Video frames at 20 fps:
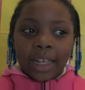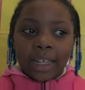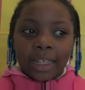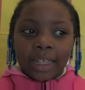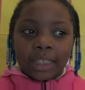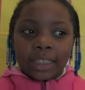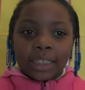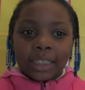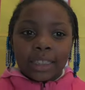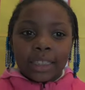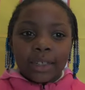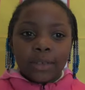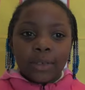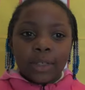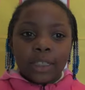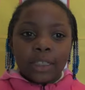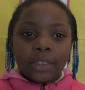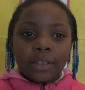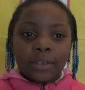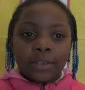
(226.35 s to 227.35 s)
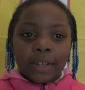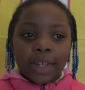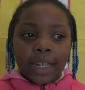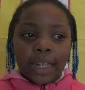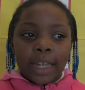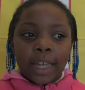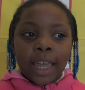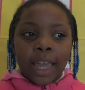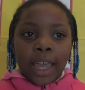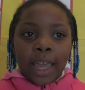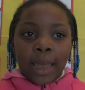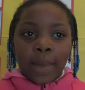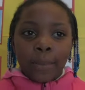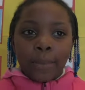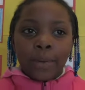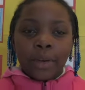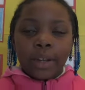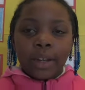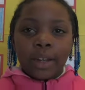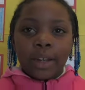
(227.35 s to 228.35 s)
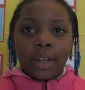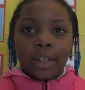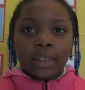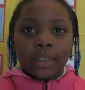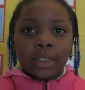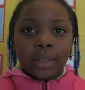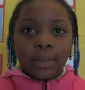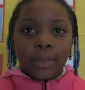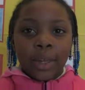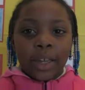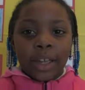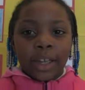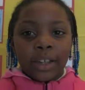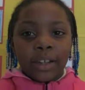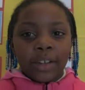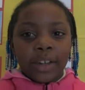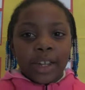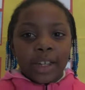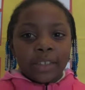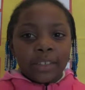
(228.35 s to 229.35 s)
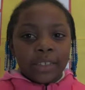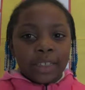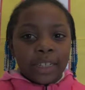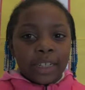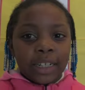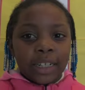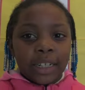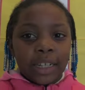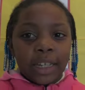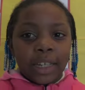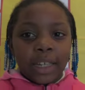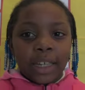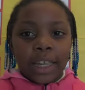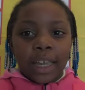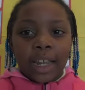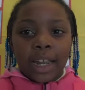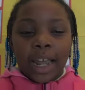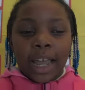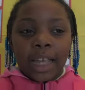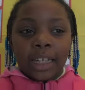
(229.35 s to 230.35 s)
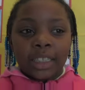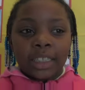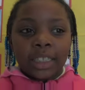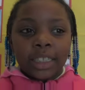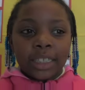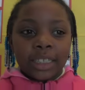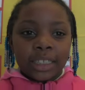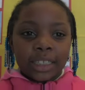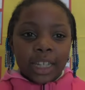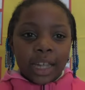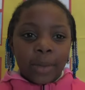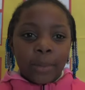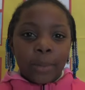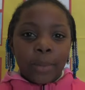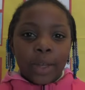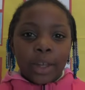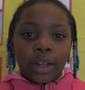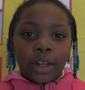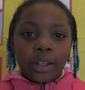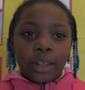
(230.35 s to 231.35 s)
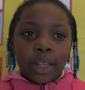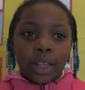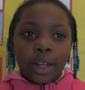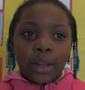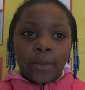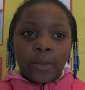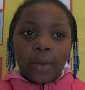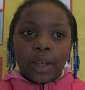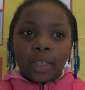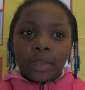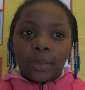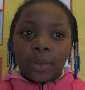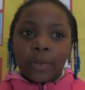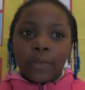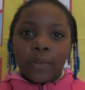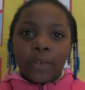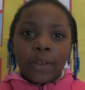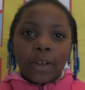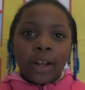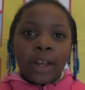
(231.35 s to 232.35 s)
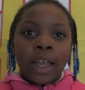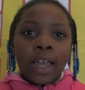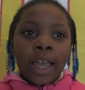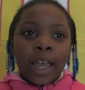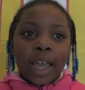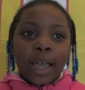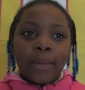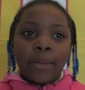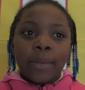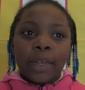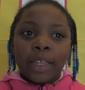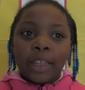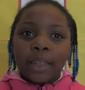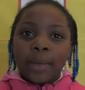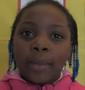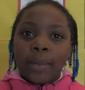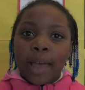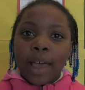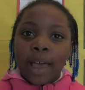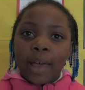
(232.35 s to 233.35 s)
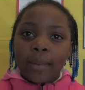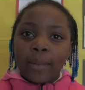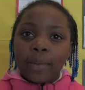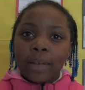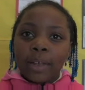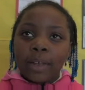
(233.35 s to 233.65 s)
I can see what to write and put it into paragraphs, and it can actually sound better than it was before I made the map.